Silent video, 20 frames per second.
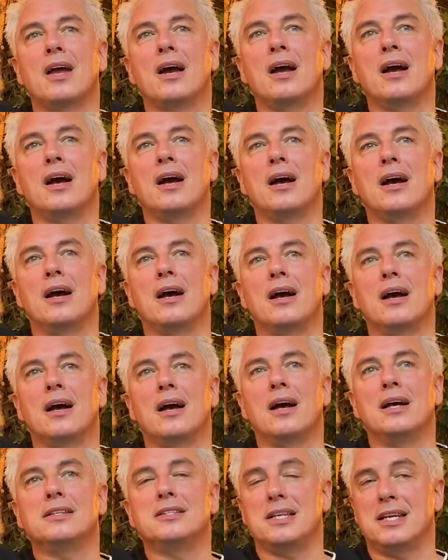
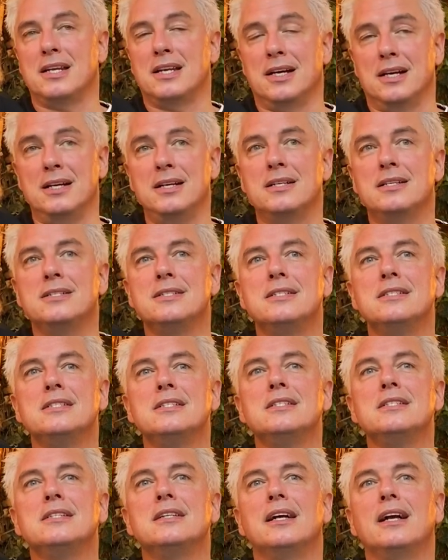Adina,
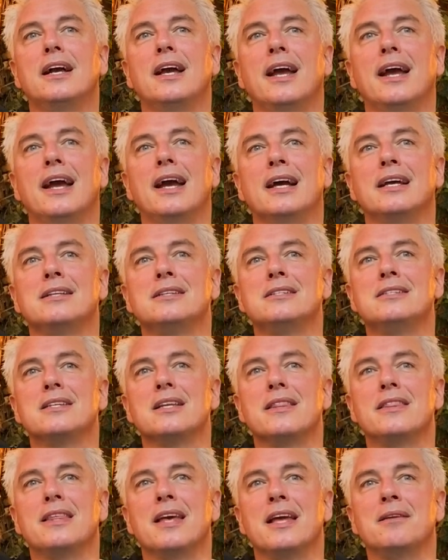and
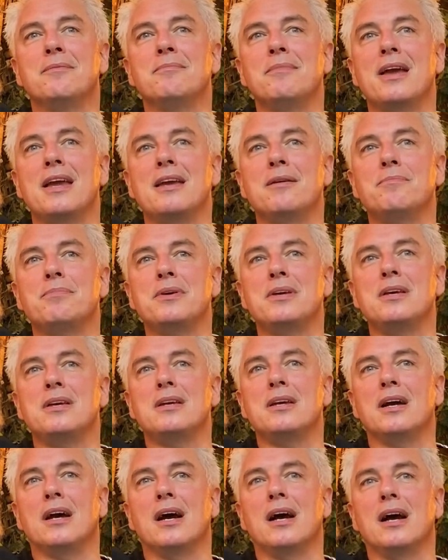then
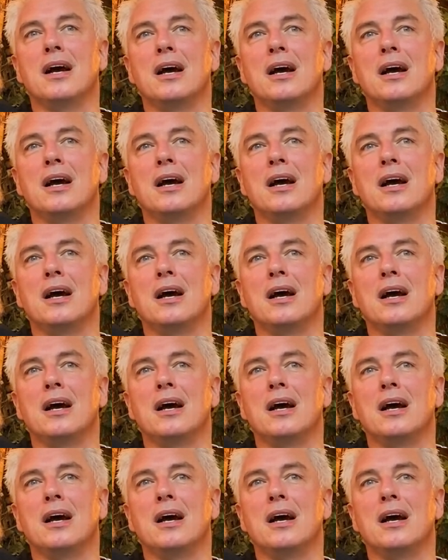maybe